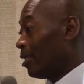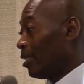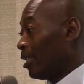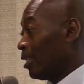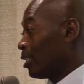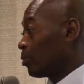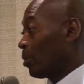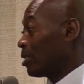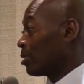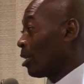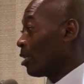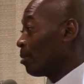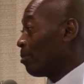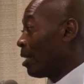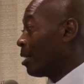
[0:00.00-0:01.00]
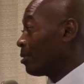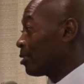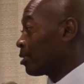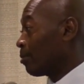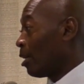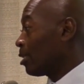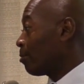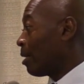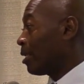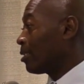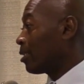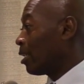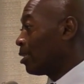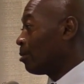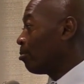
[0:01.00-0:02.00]
it's what it's all about. It's all about
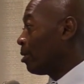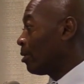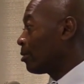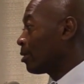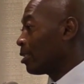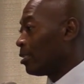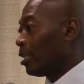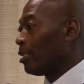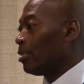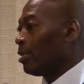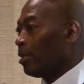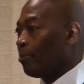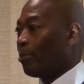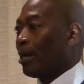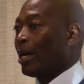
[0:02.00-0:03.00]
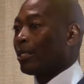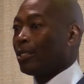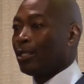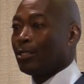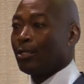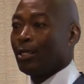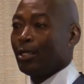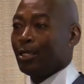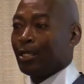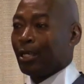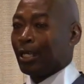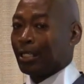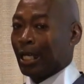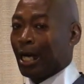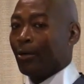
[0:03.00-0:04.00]
the kingdom building and the impact
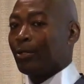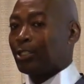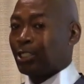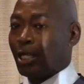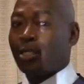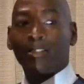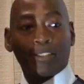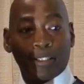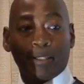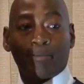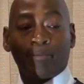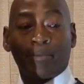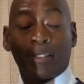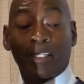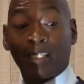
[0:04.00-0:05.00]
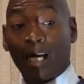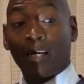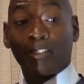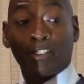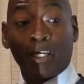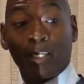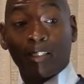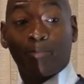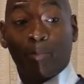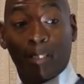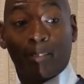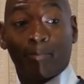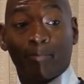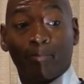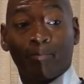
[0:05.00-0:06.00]
and how it changed him and how it changed me.
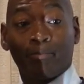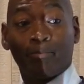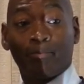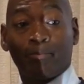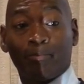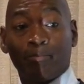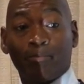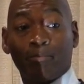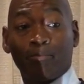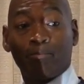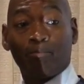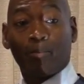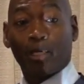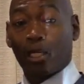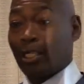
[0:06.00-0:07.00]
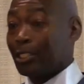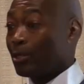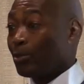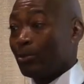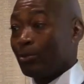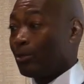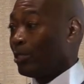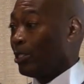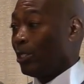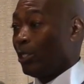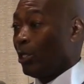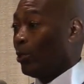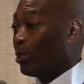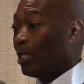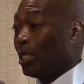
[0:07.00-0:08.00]
Because
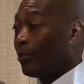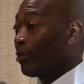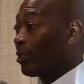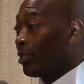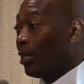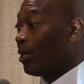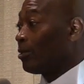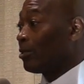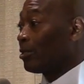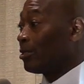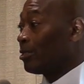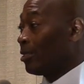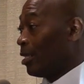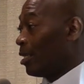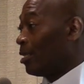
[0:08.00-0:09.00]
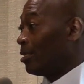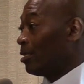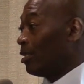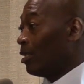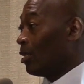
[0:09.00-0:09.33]
you would have never thought that,